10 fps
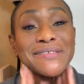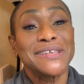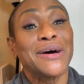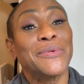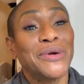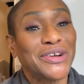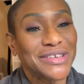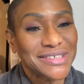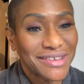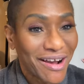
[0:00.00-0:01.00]
So we're going to
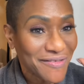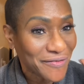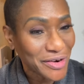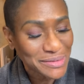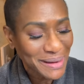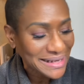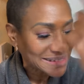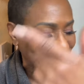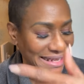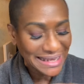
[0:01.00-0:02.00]
start first by
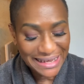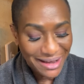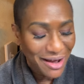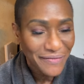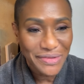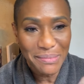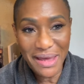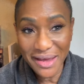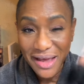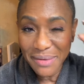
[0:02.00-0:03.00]
taking off the
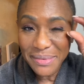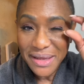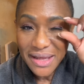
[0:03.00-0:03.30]
makeup.